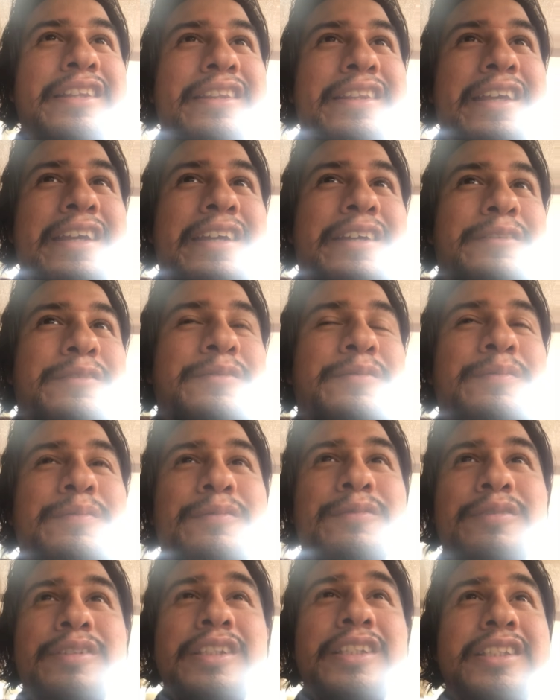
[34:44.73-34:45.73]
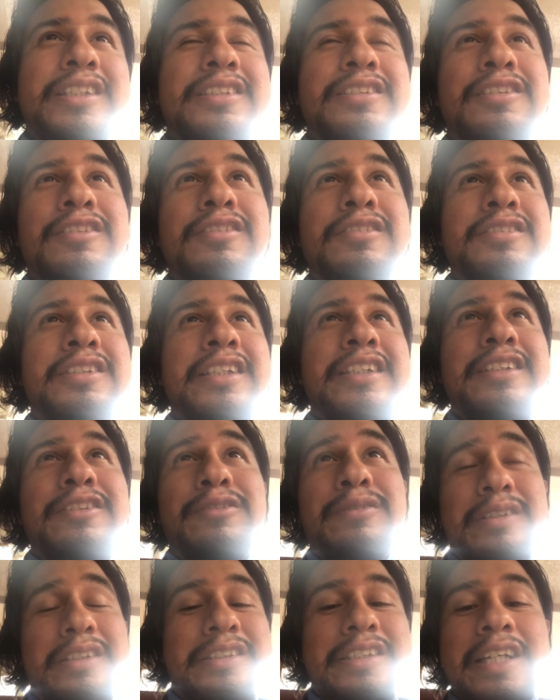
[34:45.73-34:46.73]
they with these girls they
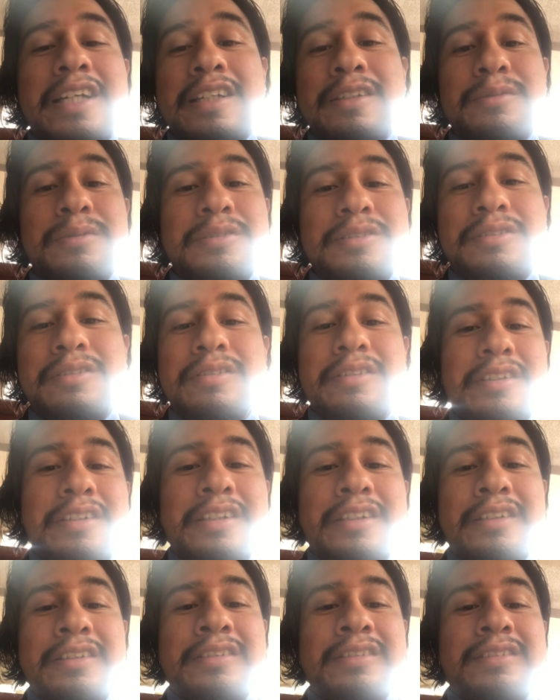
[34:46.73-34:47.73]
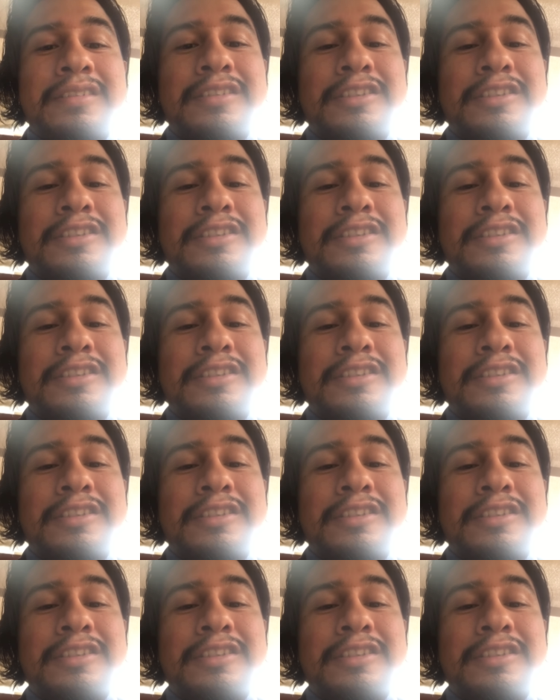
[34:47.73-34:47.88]
know exactly what's going on.